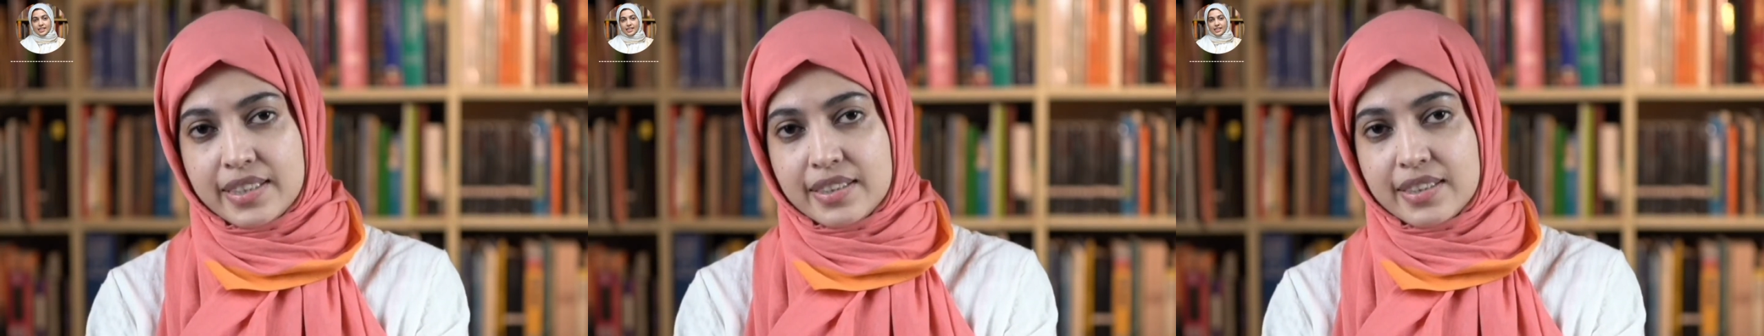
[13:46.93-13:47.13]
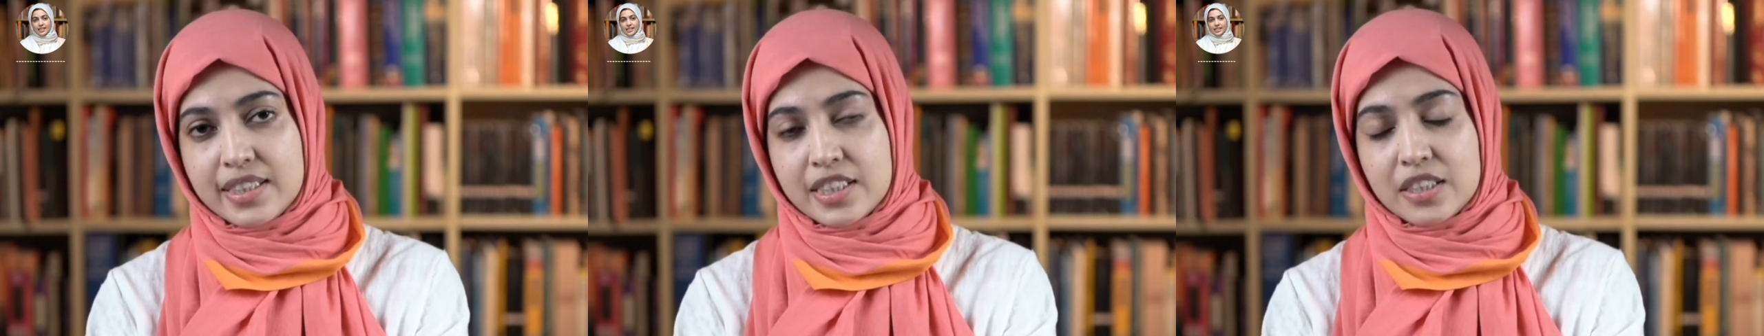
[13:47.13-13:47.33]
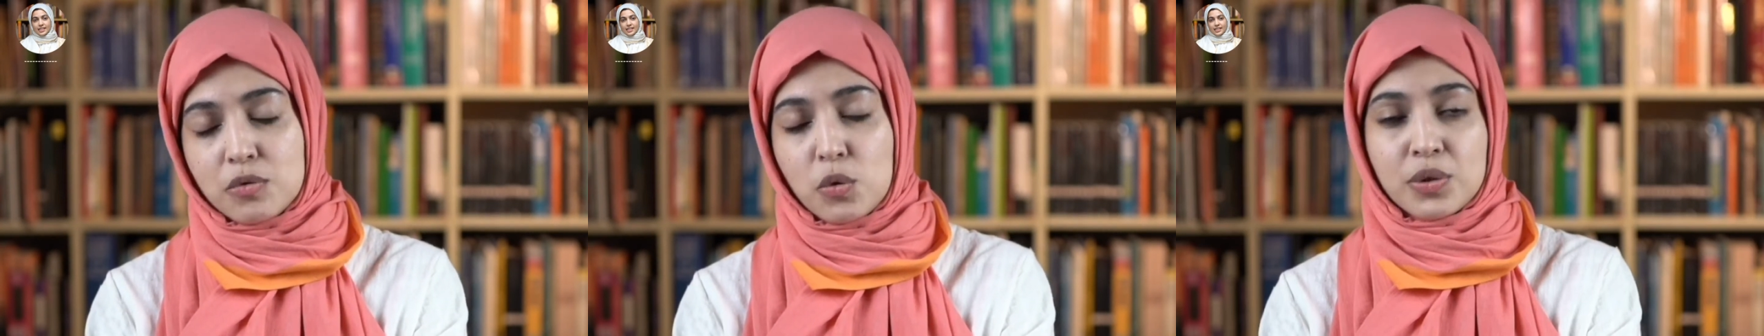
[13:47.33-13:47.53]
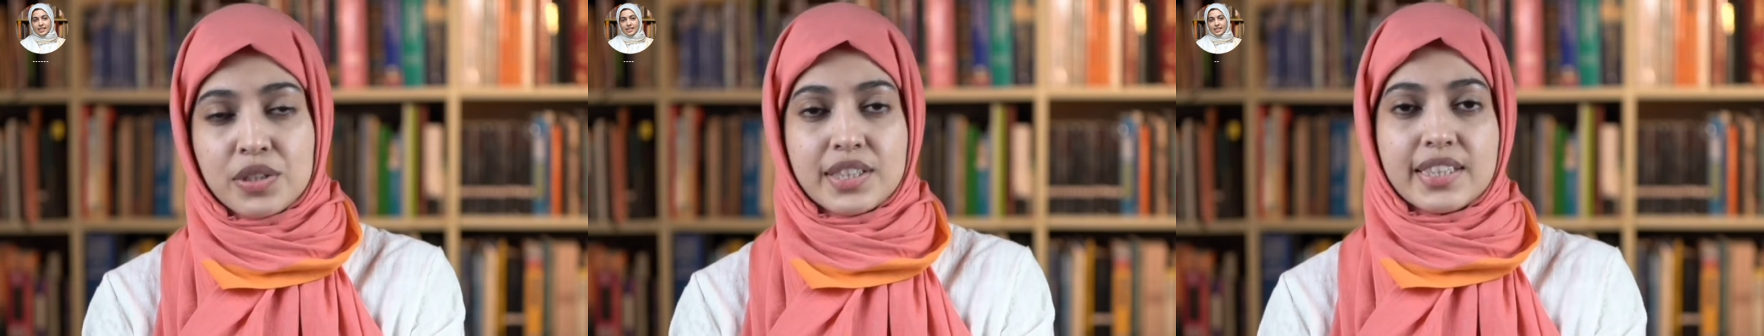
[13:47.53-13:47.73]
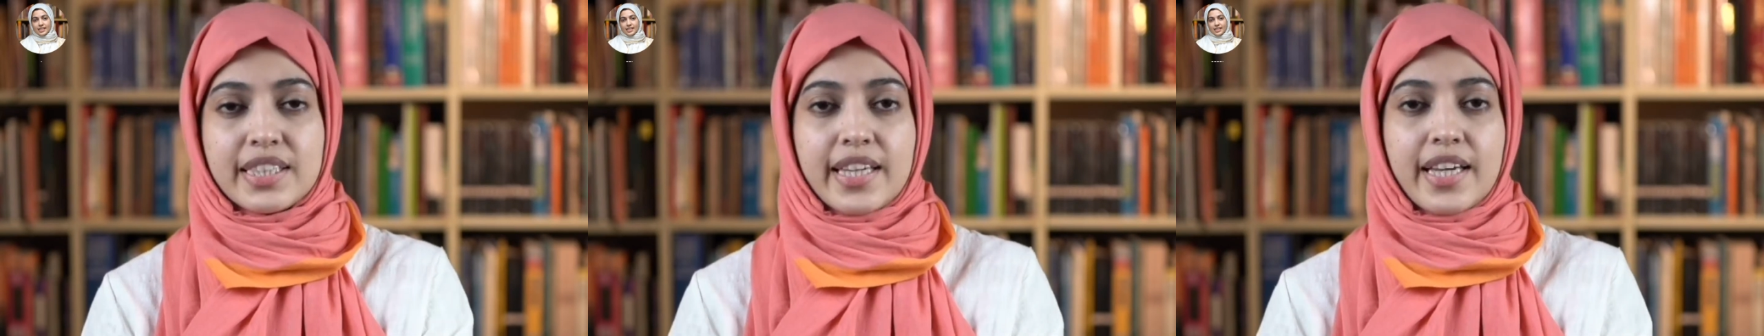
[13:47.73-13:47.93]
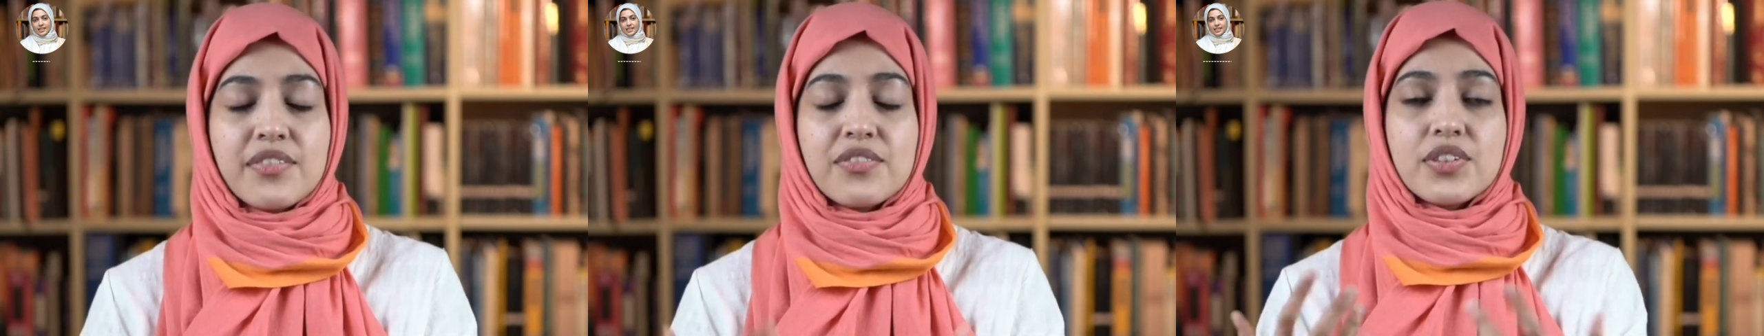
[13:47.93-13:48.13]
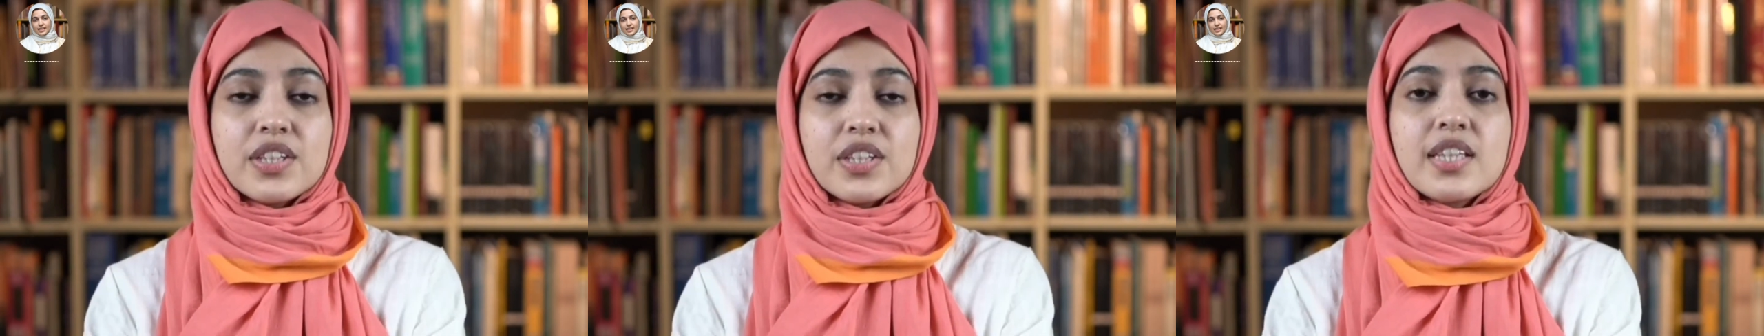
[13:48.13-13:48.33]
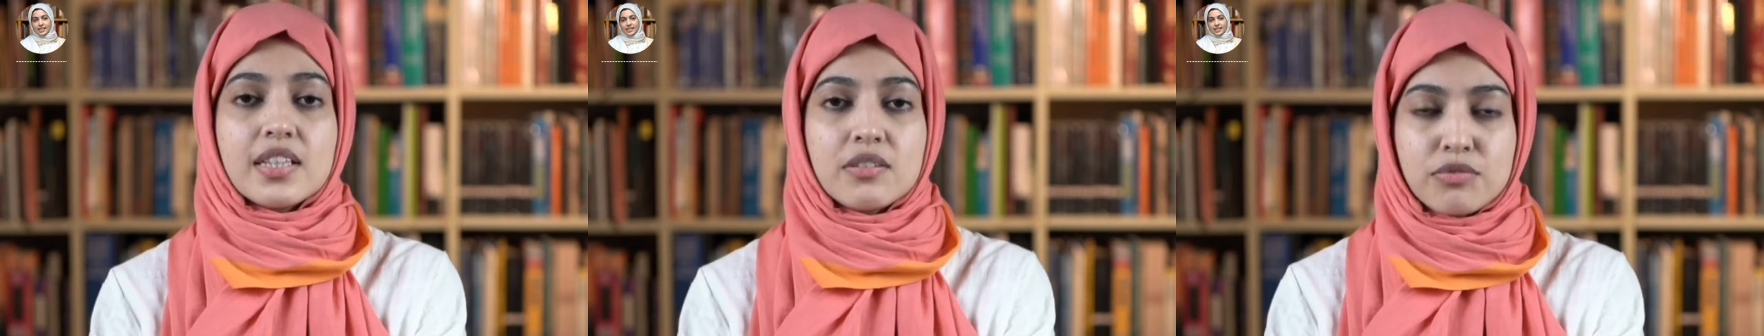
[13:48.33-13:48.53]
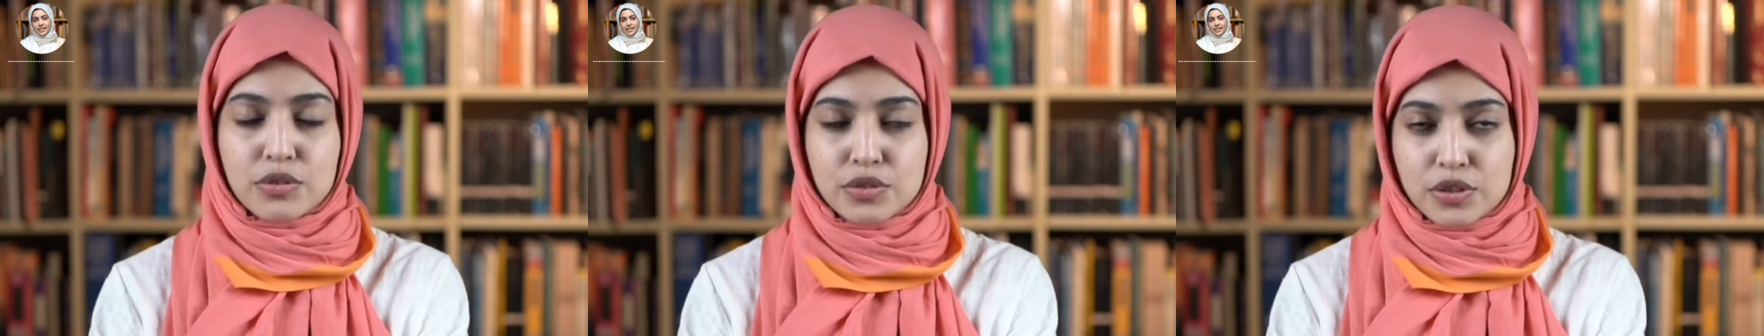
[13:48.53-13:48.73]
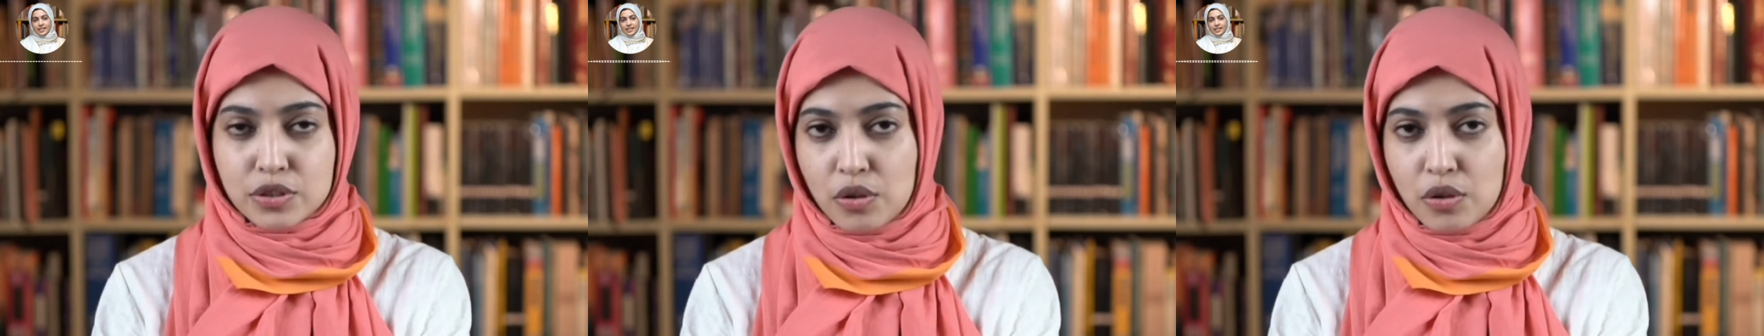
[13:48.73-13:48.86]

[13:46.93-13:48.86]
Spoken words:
and they devoted their everything for the